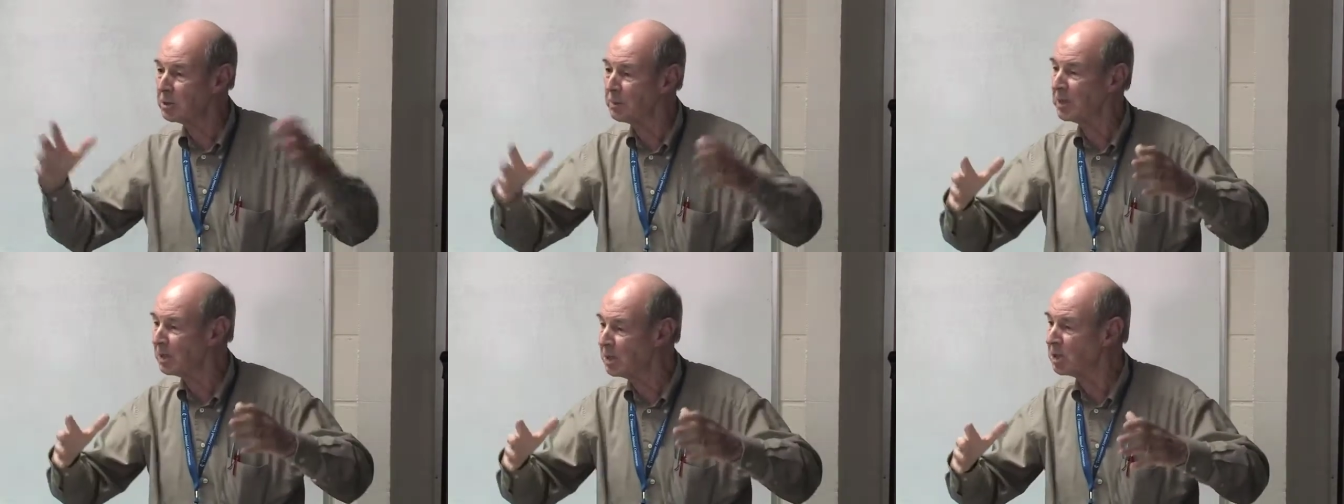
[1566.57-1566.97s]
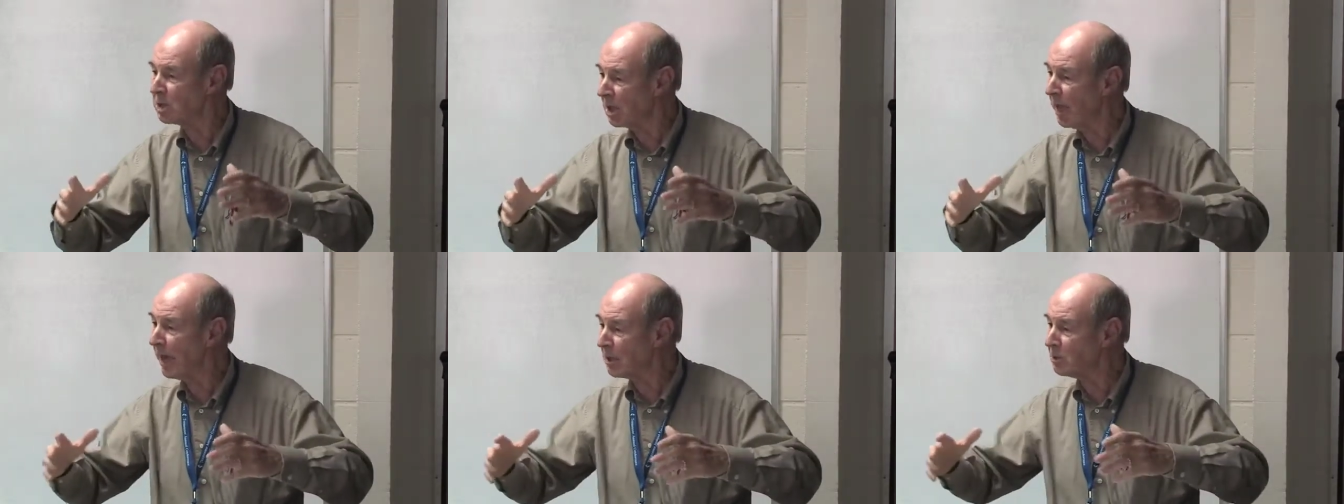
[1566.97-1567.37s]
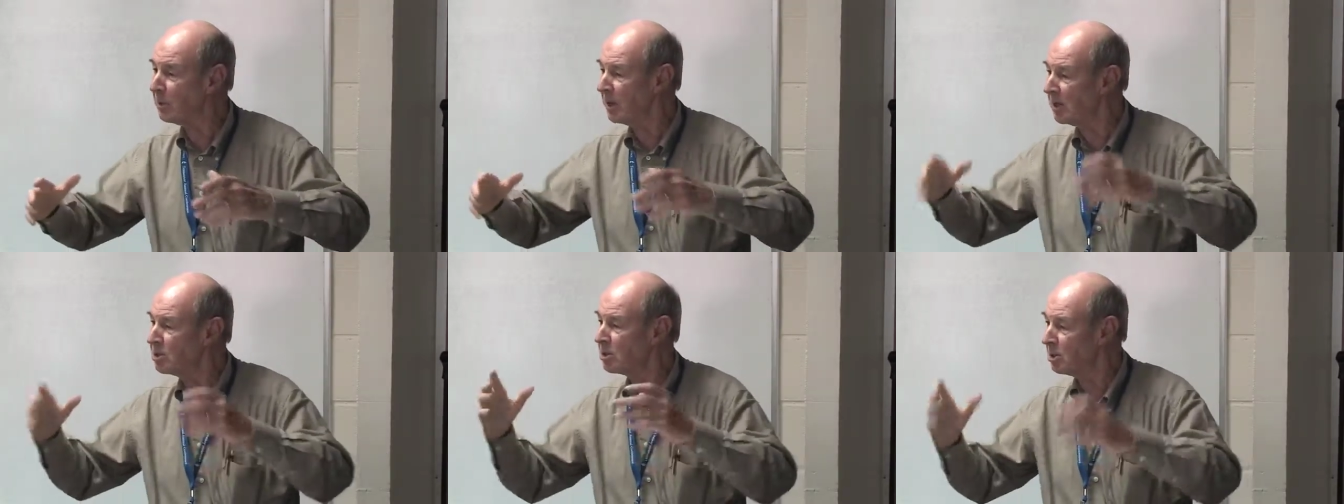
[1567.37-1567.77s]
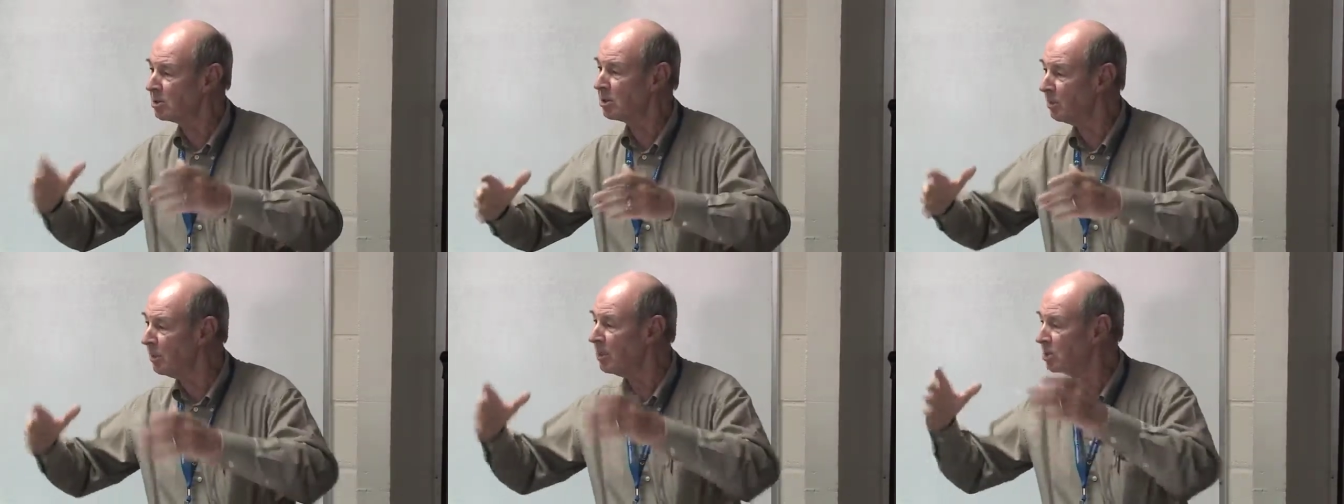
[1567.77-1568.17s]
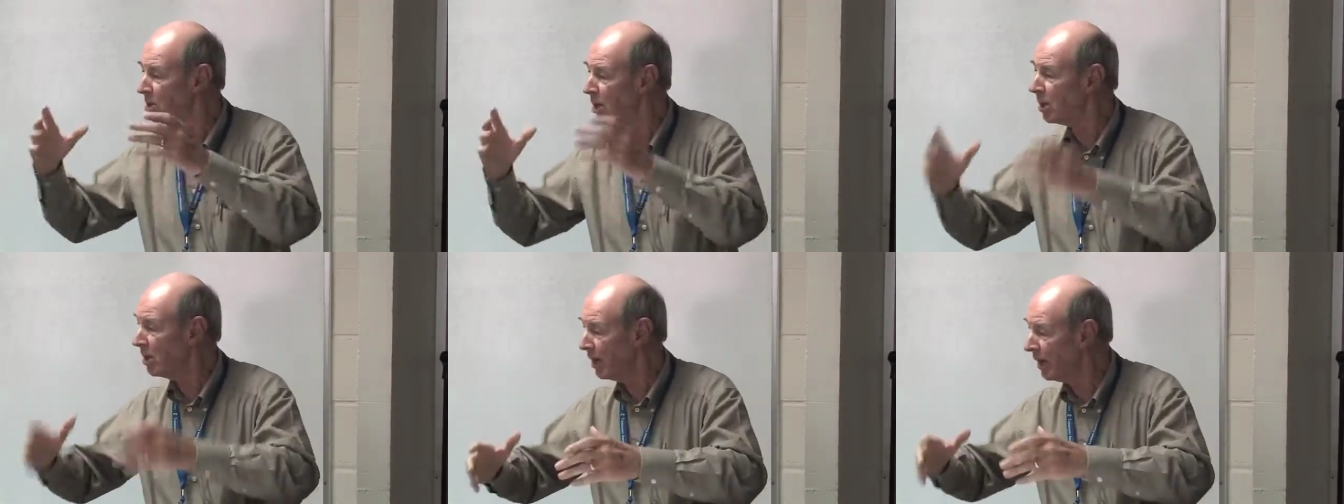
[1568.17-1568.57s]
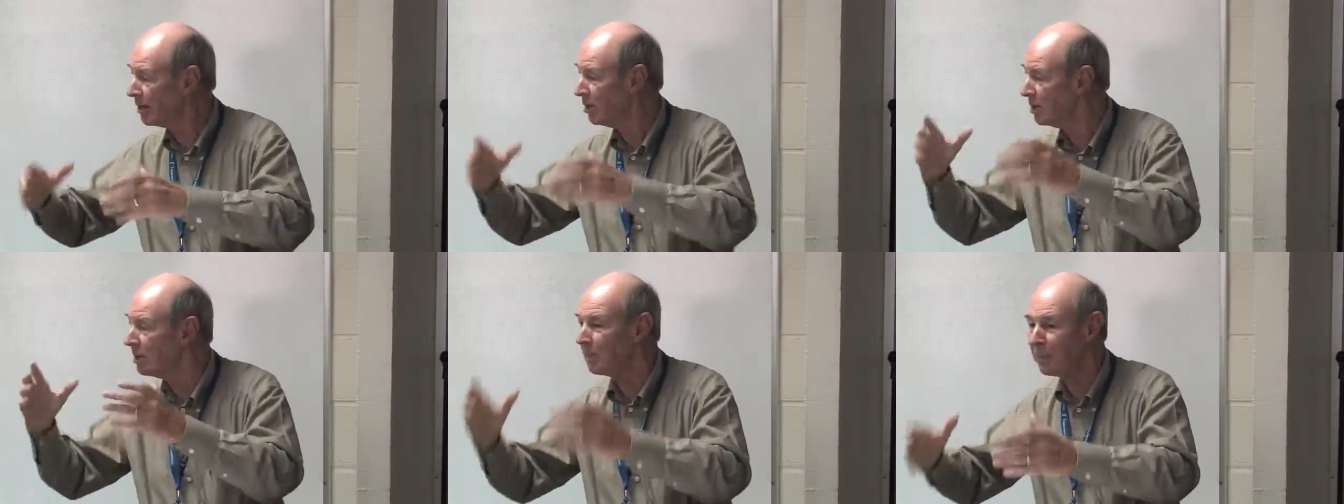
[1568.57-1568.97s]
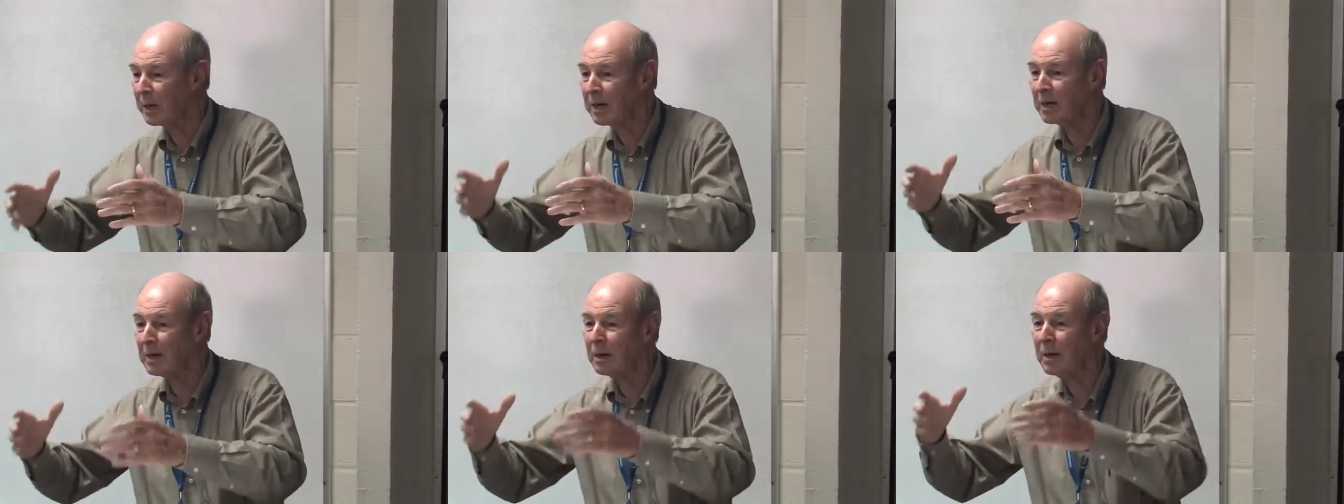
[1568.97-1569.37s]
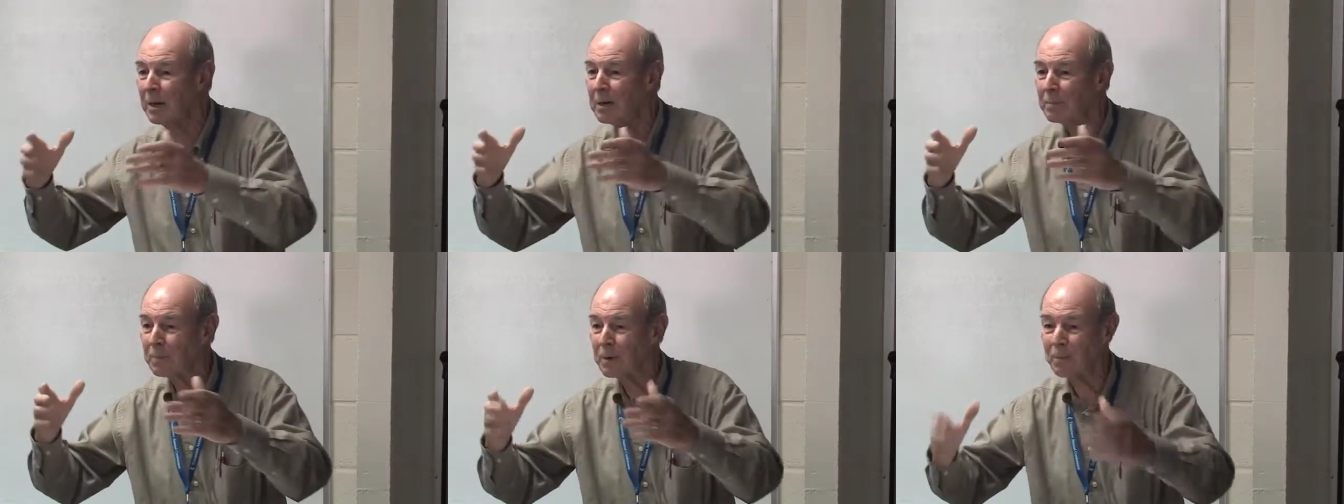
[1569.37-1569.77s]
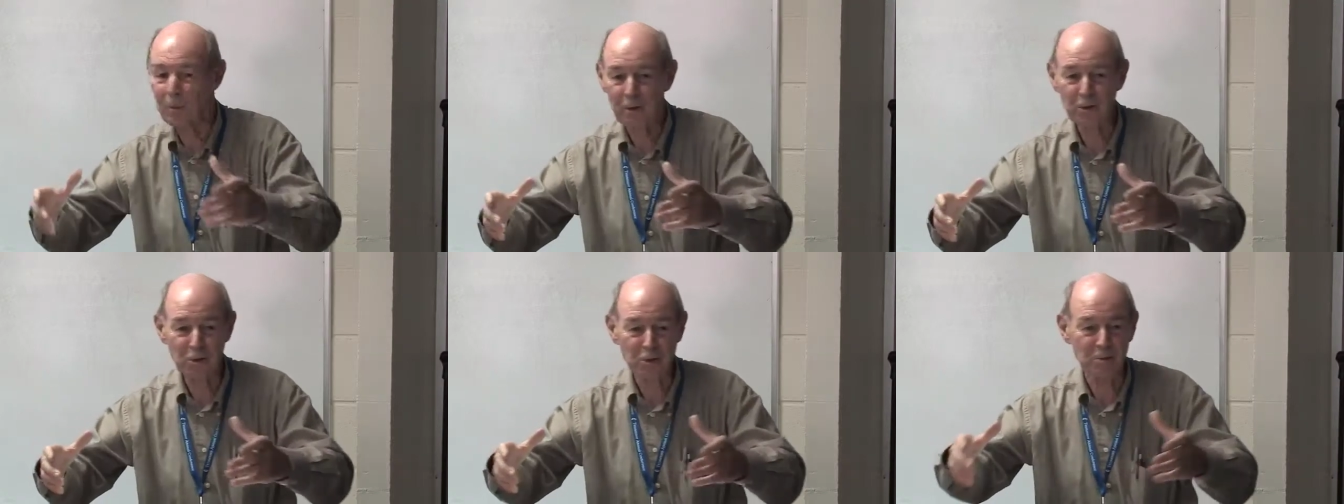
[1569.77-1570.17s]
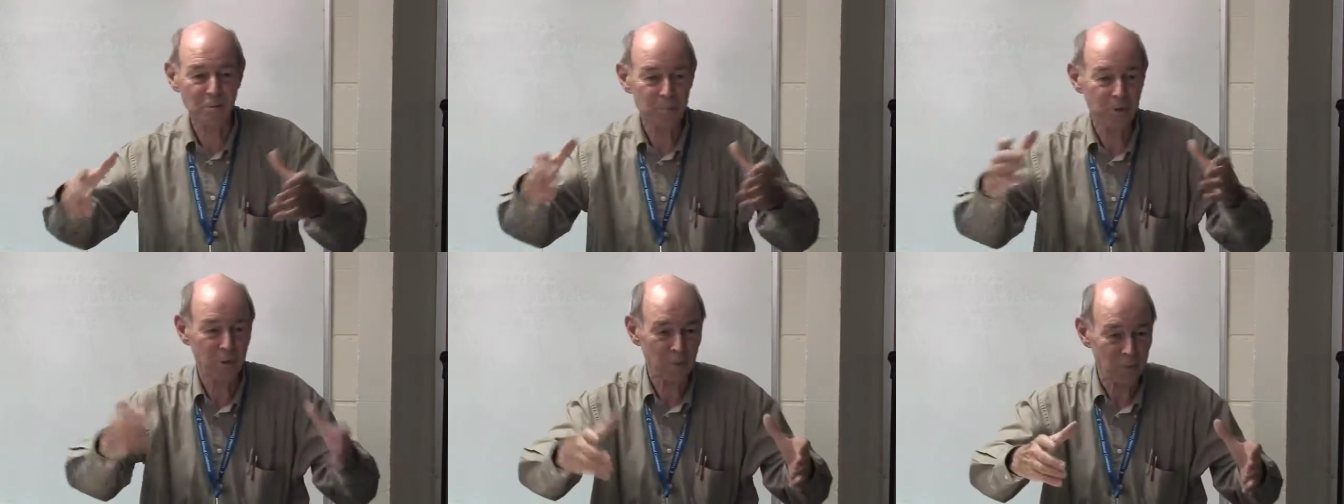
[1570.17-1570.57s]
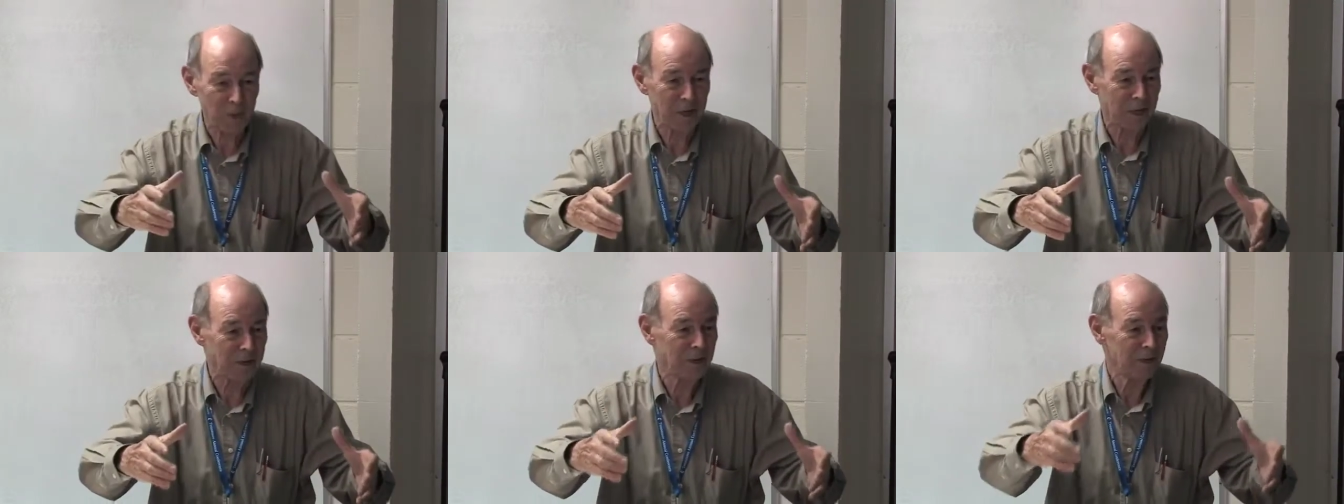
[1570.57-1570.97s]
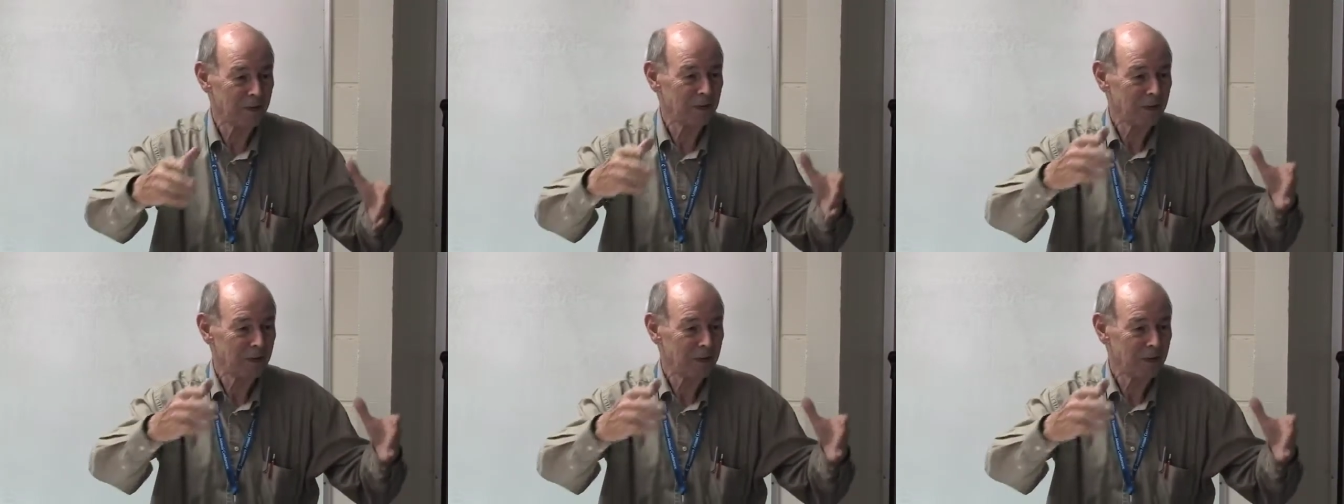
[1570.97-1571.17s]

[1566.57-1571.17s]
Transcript: them in these class meetings as a means of collecting the penny per person per week.